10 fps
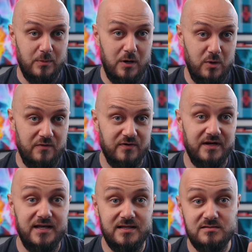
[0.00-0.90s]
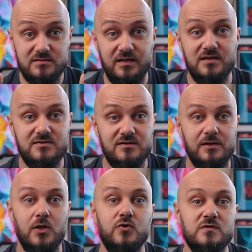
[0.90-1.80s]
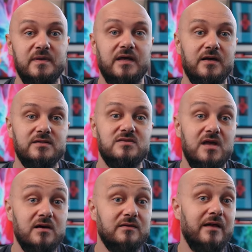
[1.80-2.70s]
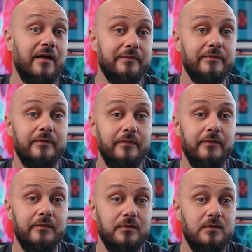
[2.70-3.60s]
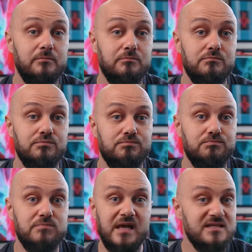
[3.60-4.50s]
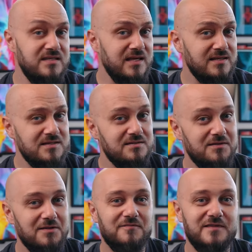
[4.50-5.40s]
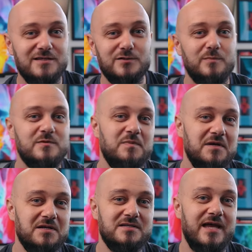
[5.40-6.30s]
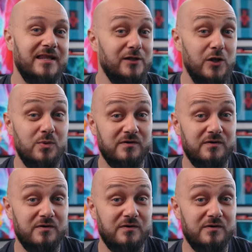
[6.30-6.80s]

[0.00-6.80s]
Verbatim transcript: however is decent lows because they're not bassiest of desktop speakers at lower